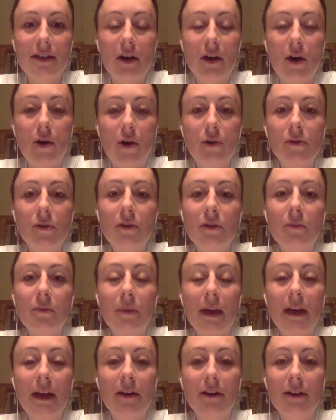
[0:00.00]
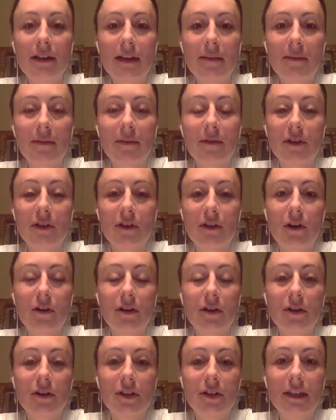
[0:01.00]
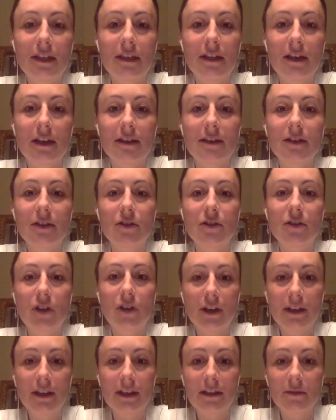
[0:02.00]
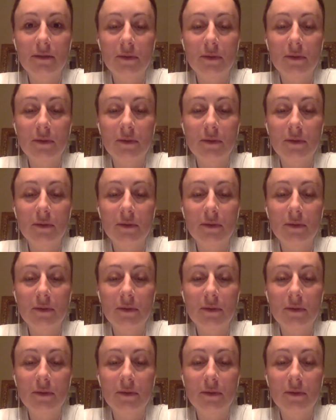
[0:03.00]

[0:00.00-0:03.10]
a whole new paradigm of psychology got started,